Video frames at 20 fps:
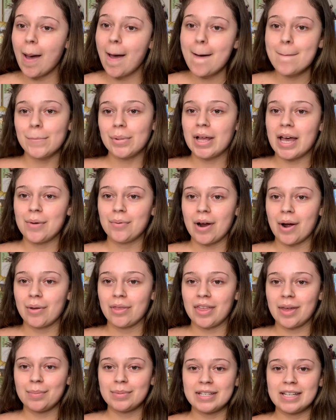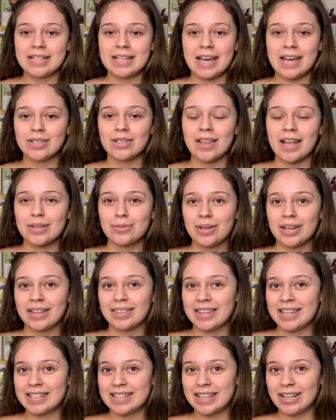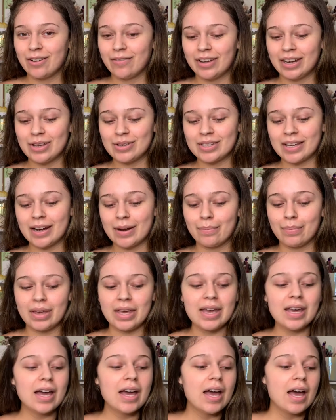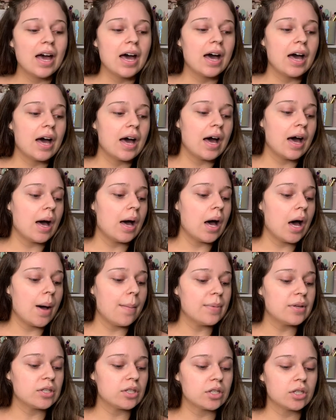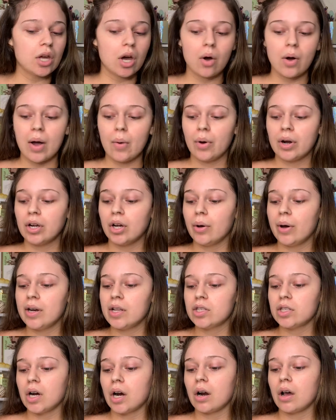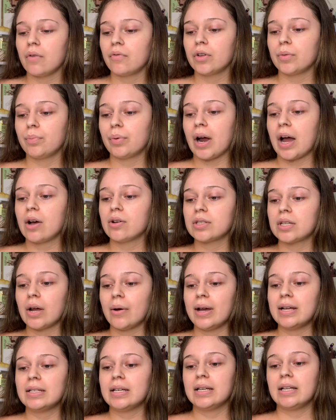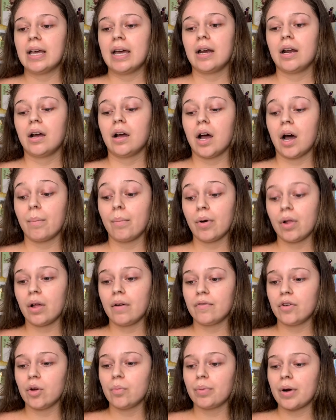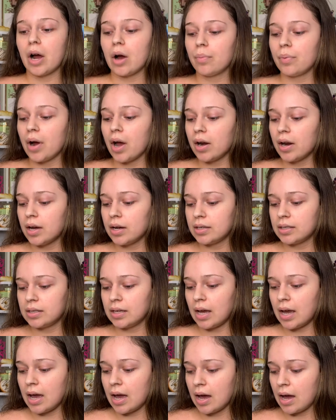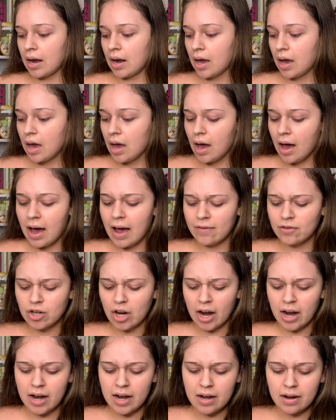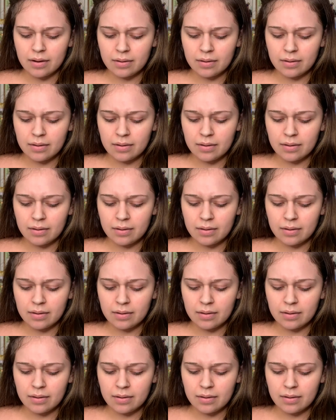play around with them today, so that's what this little video is going to be. So I want to go ahead and start off with brows. Now I did get a couple of new brow products and I've tried